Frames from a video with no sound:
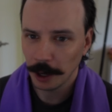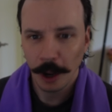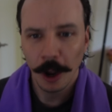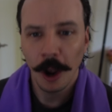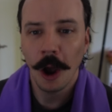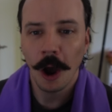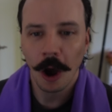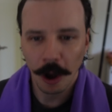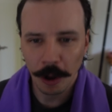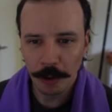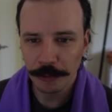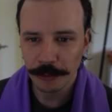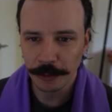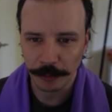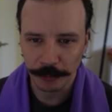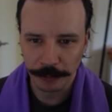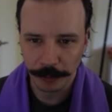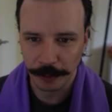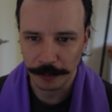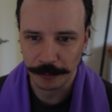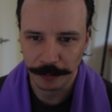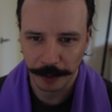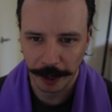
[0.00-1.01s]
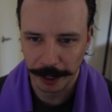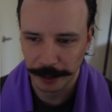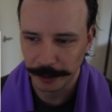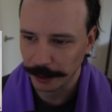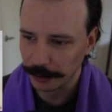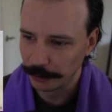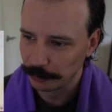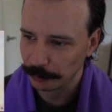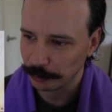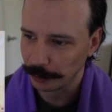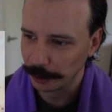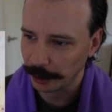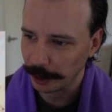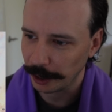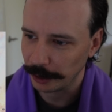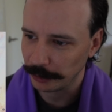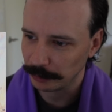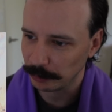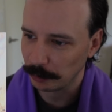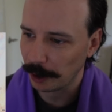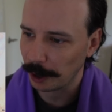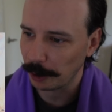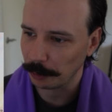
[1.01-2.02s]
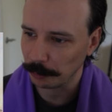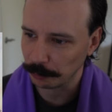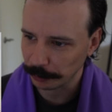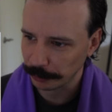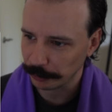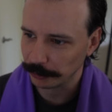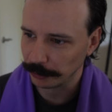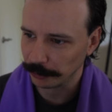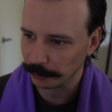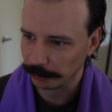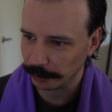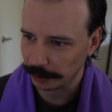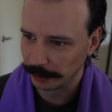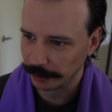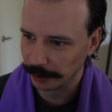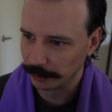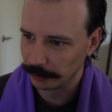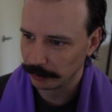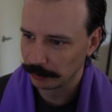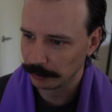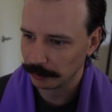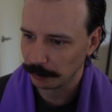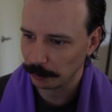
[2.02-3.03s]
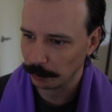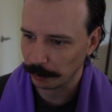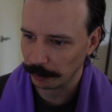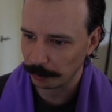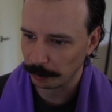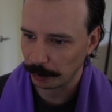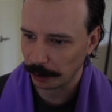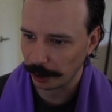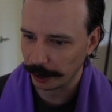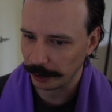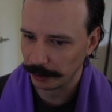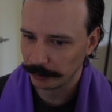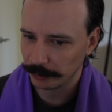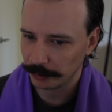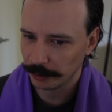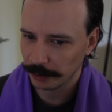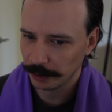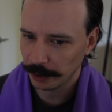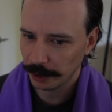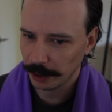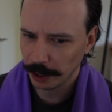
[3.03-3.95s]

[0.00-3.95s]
Also, fun fact I just realized while researching this with Brace,